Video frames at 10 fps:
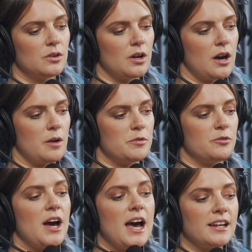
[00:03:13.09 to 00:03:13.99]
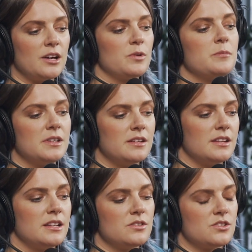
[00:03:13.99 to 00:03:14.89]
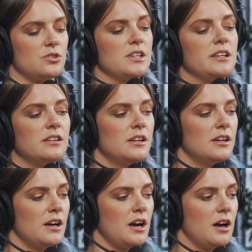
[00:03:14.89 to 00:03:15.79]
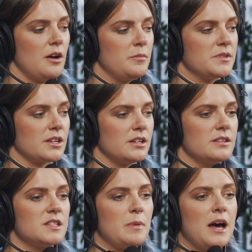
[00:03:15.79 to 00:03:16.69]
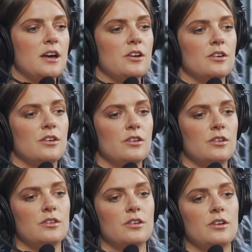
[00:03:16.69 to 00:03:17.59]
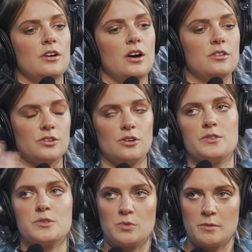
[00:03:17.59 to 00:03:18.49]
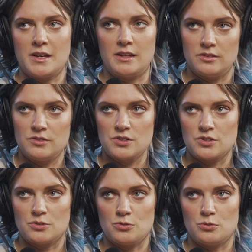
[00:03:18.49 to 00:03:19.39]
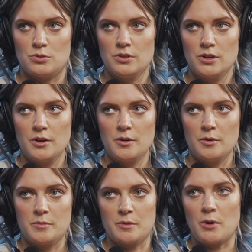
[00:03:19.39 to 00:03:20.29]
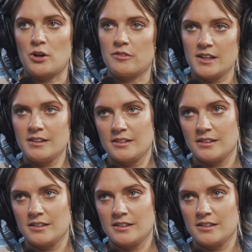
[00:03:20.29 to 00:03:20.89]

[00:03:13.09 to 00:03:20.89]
if you highlight women in the industry, it's going to inspire other girls and women to be a part of it.